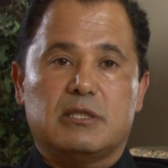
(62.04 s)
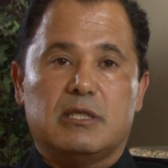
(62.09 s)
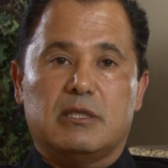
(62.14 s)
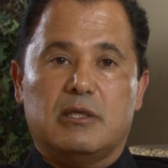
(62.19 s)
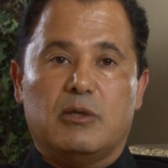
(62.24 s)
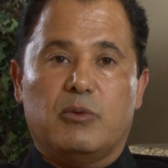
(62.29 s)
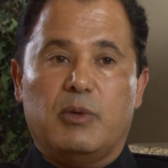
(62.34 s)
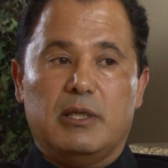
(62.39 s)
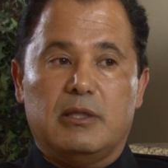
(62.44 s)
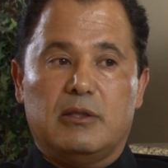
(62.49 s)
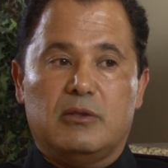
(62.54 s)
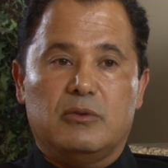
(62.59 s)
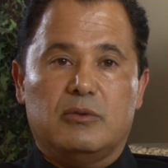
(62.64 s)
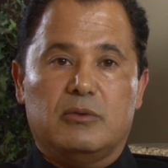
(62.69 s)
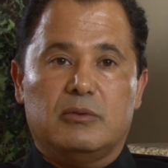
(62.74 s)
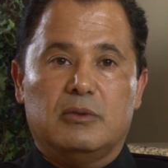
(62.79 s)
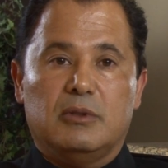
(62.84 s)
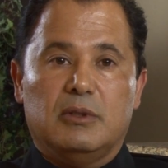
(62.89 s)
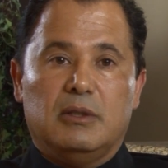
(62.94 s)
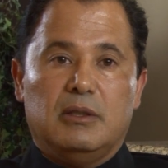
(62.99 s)
that they went to
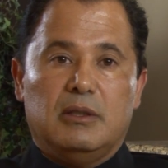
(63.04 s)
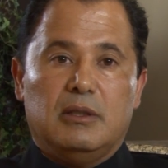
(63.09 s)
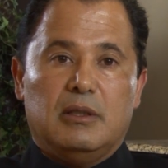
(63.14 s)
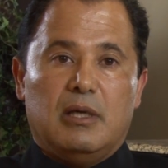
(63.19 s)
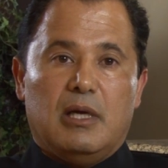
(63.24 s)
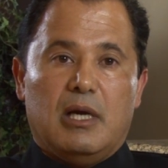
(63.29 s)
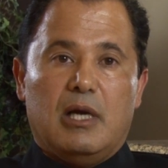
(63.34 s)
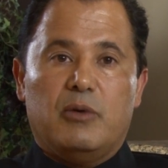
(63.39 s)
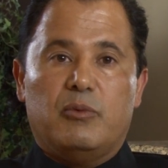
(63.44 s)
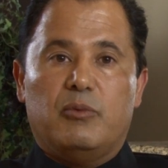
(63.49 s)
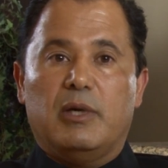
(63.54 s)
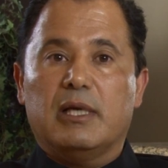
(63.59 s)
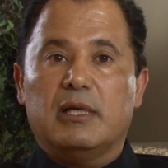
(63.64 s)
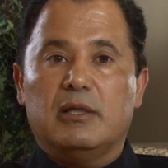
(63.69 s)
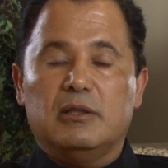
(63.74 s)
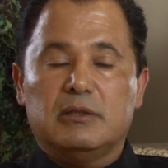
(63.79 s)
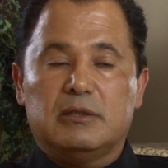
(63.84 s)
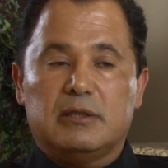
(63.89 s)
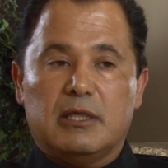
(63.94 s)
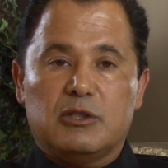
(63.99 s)
a
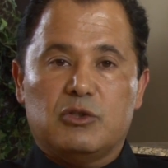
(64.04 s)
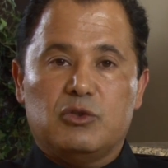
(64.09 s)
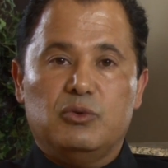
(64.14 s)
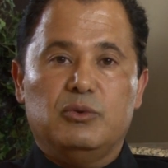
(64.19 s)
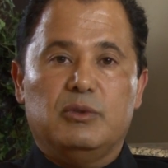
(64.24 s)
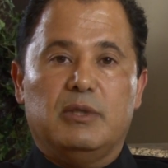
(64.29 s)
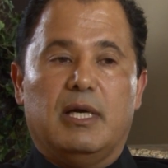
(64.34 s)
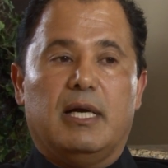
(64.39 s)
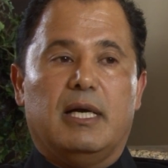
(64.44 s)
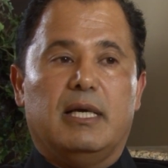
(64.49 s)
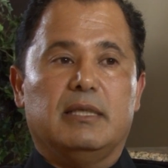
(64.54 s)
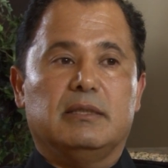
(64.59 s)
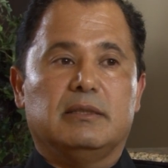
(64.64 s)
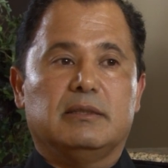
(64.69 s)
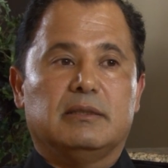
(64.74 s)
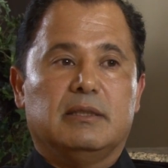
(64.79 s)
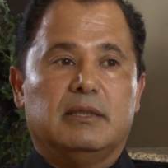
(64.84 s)
regular tattoo guy